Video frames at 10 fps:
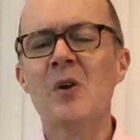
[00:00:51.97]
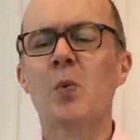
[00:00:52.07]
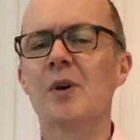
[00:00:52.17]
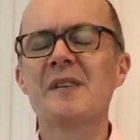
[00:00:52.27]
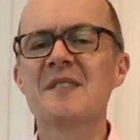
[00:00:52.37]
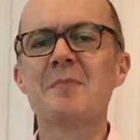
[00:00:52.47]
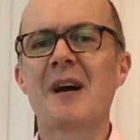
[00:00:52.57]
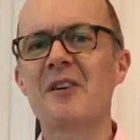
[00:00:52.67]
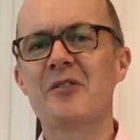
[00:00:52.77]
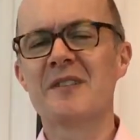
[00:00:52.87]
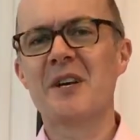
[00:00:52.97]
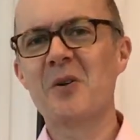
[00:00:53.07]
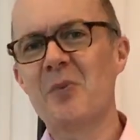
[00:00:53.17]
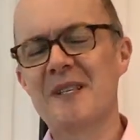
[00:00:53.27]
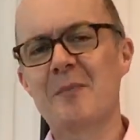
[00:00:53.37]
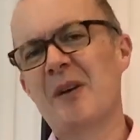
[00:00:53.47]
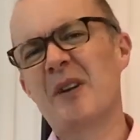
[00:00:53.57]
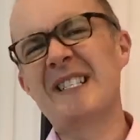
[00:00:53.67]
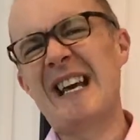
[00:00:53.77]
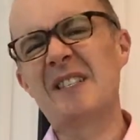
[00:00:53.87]
Working smarter is always about
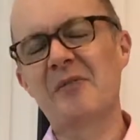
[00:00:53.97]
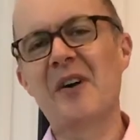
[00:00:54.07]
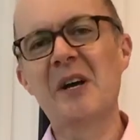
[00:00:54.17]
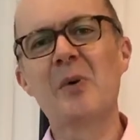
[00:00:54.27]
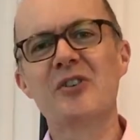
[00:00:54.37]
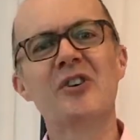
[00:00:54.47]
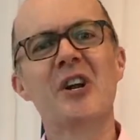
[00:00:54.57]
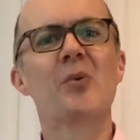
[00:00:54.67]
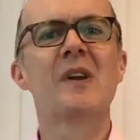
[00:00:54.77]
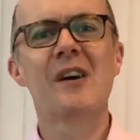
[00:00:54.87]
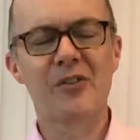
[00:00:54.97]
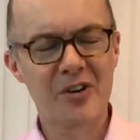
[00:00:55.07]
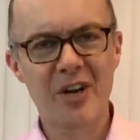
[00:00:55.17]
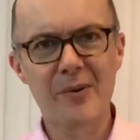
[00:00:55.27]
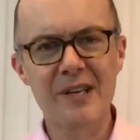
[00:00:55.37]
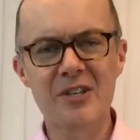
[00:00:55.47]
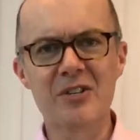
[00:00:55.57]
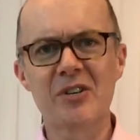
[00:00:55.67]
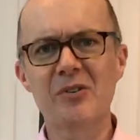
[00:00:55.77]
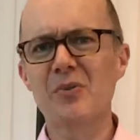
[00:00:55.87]
identifying what you're no longer going to
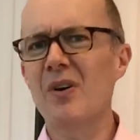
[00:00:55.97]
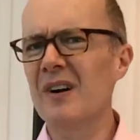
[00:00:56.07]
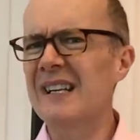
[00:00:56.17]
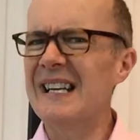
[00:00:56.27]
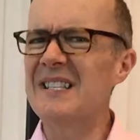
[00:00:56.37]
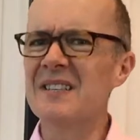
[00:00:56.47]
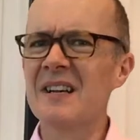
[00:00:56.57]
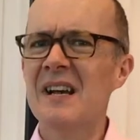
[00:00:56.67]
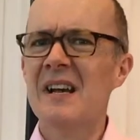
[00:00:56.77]
do, or at least